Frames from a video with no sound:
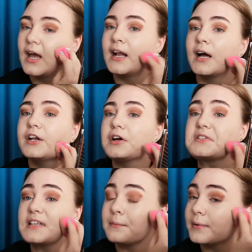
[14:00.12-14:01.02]
And I know
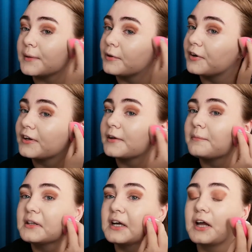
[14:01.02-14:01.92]
some people are gonna
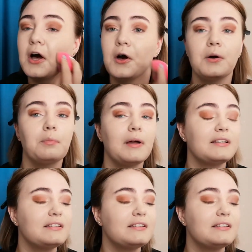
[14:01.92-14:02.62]
be like, oh, but